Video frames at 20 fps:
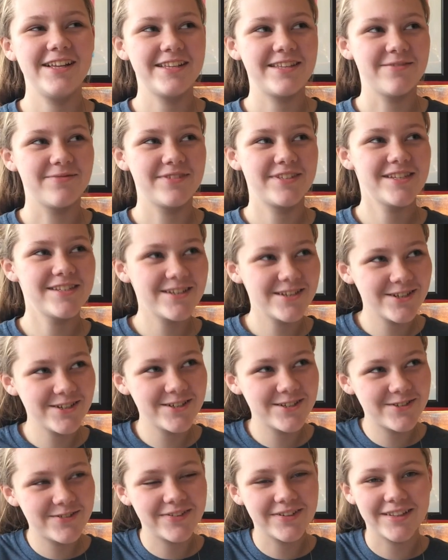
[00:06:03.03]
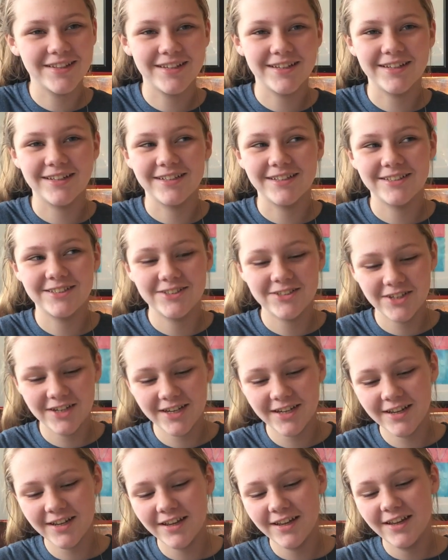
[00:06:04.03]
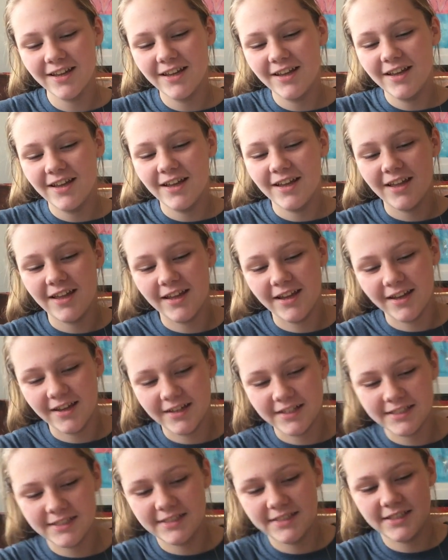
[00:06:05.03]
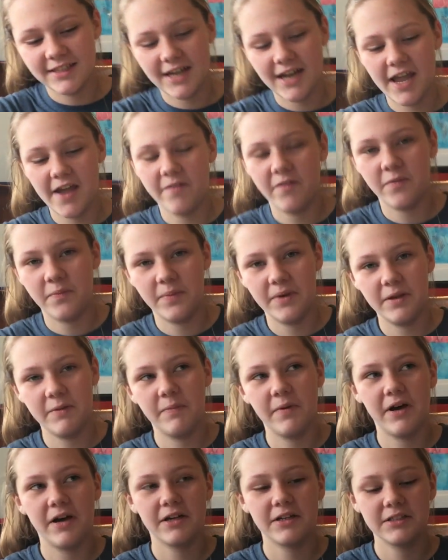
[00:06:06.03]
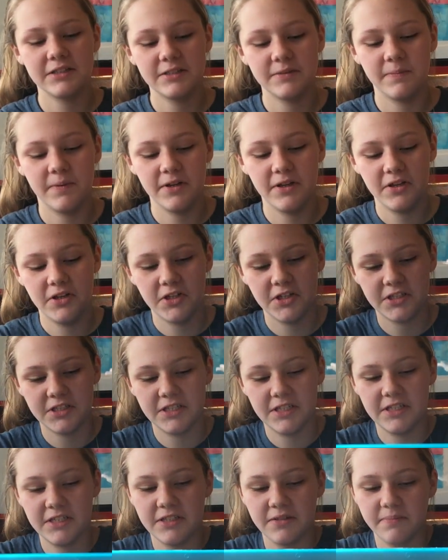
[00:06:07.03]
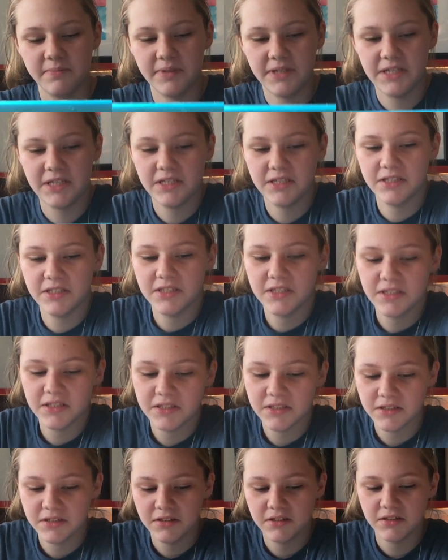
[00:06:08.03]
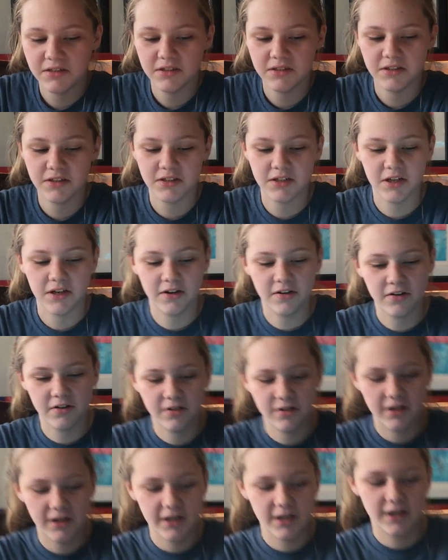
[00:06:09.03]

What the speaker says: need some scissors for the string, and I have a bead box, but you just need some beads. So I